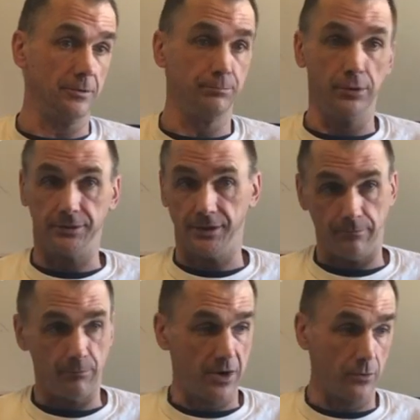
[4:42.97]
They're putting it
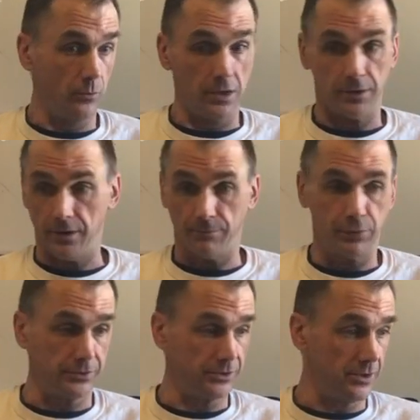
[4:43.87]
in marijuana, they're
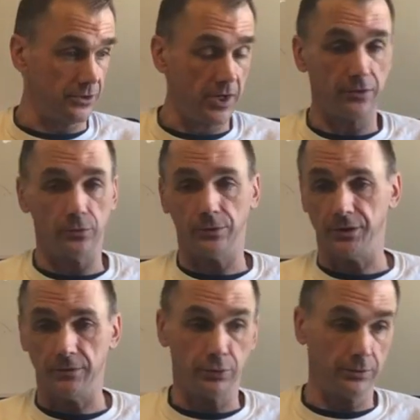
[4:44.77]
putting it in heroin,
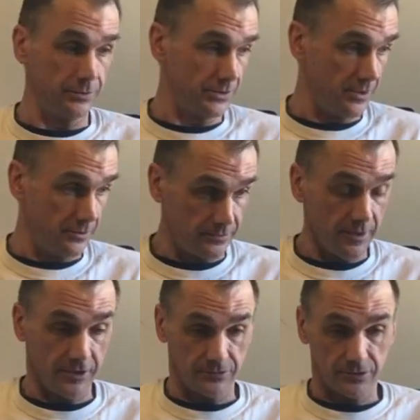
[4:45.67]
they're putting it
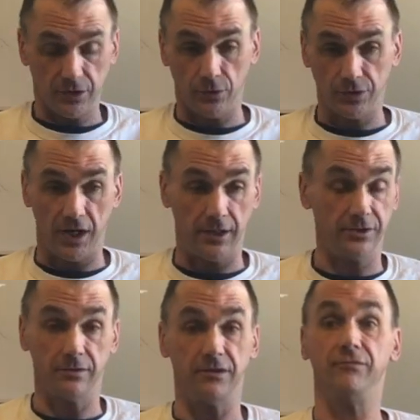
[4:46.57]
in cocaine,
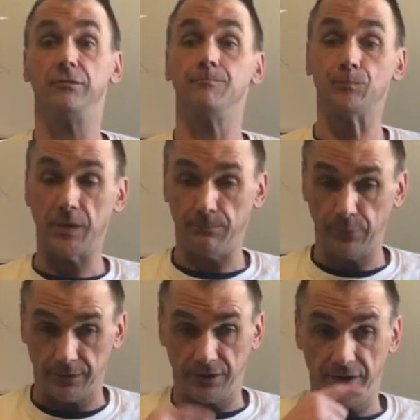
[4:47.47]
they're even
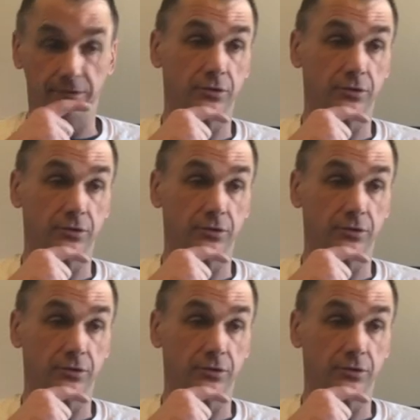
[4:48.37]
putting it in